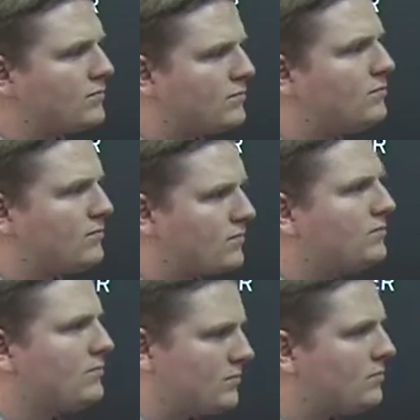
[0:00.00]

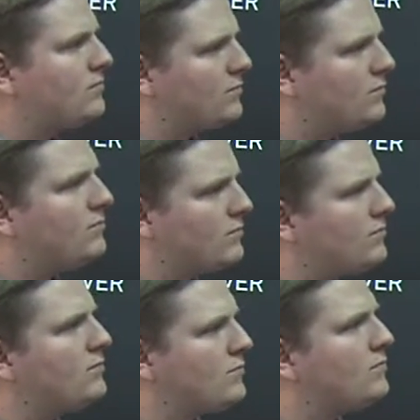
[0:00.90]

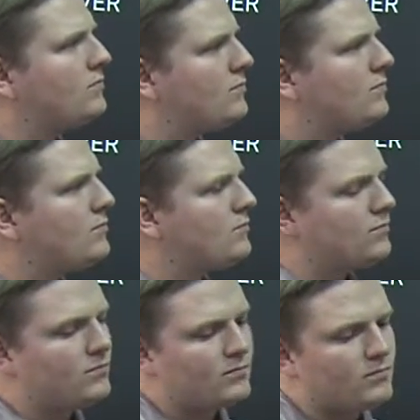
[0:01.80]

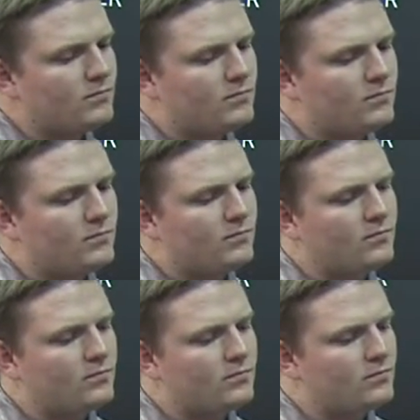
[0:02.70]

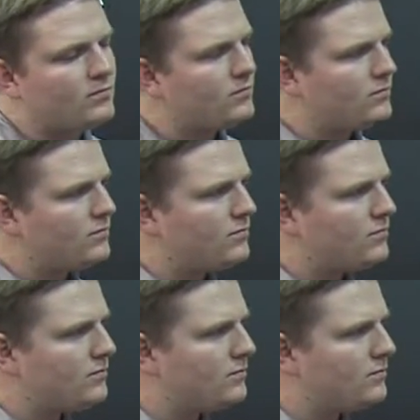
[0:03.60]
(silent)